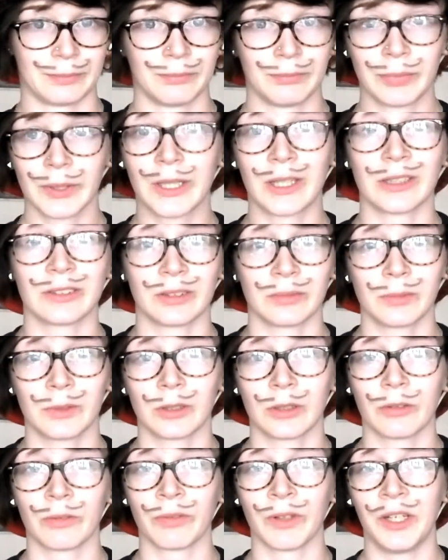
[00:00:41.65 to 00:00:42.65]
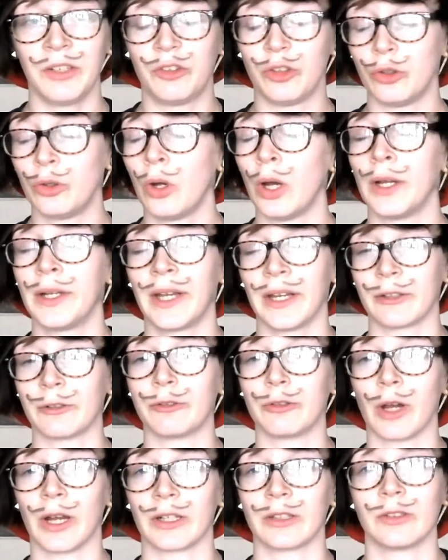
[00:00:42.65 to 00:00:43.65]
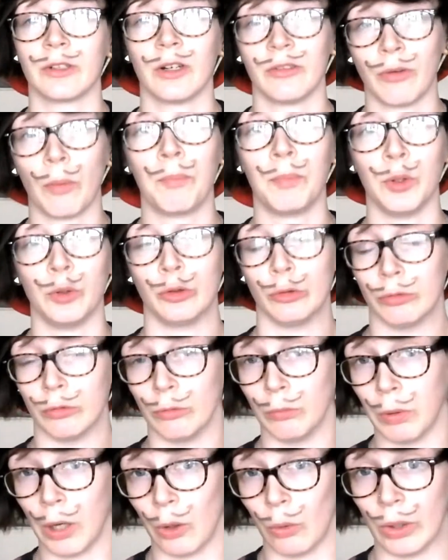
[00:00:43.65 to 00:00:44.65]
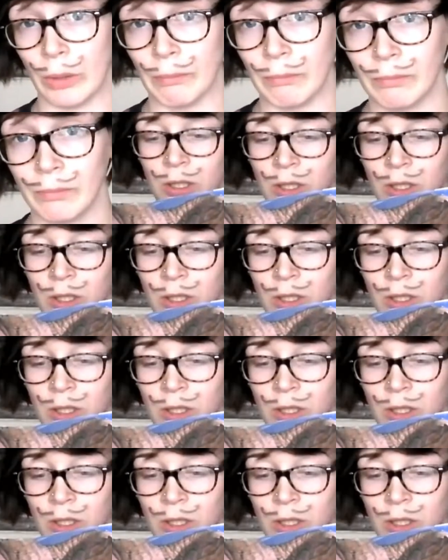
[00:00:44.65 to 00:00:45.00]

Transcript: Because I'm gonna read you an extract of a beautiful poem.